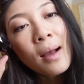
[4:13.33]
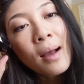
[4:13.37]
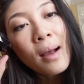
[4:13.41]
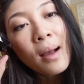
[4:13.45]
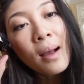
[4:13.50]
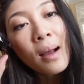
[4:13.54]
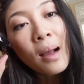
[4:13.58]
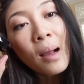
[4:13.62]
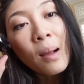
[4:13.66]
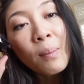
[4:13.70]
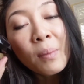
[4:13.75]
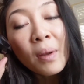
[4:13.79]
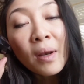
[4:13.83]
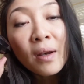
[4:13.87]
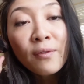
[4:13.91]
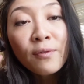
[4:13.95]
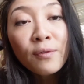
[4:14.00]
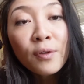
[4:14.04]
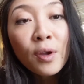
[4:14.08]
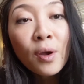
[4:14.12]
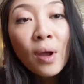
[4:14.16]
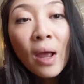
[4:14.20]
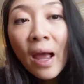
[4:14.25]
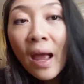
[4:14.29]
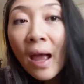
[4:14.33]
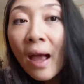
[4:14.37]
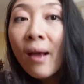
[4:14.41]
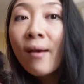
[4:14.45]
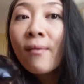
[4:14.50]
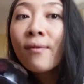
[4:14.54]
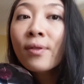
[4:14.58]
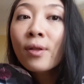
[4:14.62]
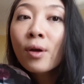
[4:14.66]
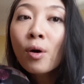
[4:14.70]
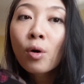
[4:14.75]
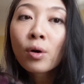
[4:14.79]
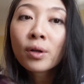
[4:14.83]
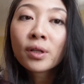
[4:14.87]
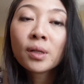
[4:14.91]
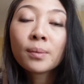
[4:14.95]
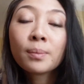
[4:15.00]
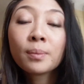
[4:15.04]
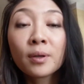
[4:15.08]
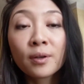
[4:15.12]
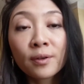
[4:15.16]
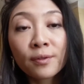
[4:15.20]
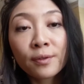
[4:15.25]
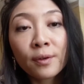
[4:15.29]
Um, and if you have the Eau de
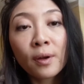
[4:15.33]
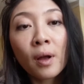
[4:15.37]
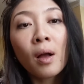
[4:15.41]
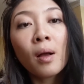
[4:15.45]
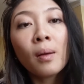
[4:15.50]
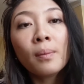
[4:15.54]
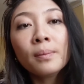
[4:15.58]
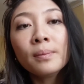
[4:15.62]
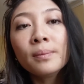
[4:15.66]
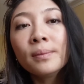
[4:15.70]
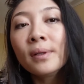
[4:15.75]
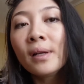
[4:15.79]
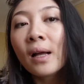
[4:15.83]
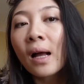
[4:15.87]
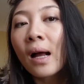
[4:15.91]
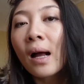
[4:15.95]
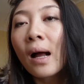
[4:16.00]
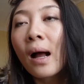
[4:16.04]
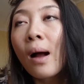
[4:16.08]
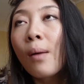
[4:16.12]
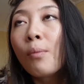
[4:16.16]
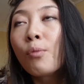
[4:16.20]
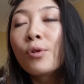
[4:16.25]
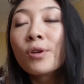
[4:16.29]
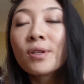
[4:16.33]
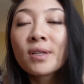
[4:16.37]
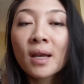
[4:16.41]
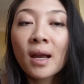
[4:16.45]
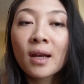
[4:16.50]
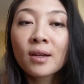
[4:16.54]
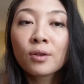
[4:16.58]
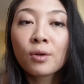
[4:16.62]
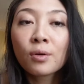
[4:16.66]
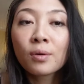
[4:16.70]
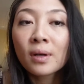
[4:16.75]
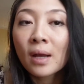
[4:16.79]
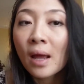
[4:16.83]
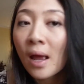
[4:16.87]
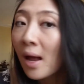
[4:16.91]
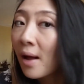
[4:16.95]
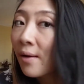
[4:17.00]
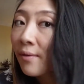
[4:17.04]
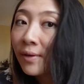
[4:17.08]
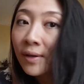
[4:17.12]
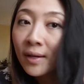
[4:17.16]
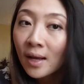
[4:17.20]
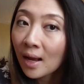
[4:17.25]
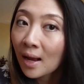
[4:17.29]
Parfum, um, which I don't
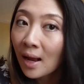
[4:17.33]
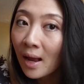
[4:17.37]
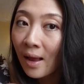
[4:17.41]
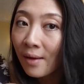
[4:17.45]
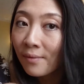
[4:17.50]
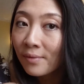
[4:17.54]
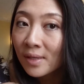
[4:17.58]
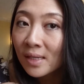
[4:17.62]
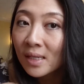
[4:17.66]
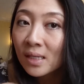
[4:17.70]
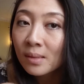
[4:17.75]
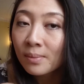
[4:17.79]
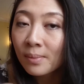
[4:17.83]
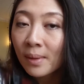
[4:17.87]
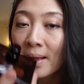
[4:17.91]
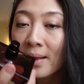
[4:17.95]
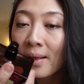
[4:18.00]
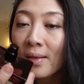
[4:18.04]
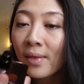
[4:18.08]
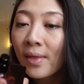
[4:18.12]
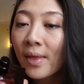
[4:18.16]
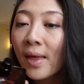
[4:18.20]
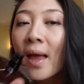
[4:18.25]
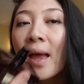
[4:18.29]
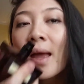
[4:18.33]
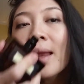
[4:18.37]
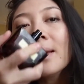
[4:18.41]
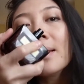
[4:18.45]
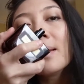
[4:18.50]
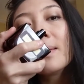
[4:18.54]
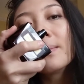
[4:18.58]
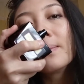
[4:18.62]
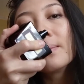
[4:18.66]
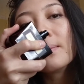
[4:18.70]
have and I haven't smelled that,